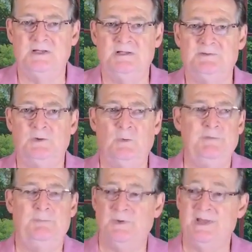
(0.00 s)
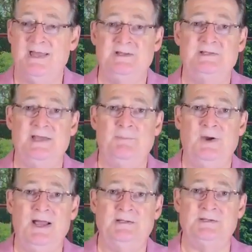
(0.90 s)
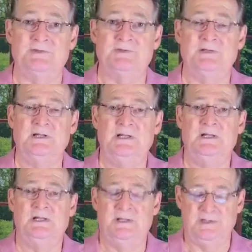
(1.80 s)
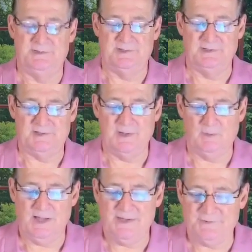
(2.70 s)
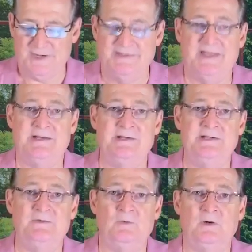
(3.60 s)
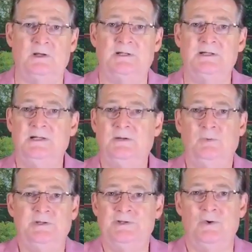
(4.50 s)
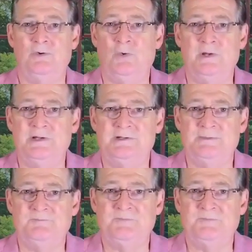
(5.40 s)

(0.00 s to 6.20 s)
So we put that in that practice. you say, well, I tried that and it didn't work. Well, you don't quit.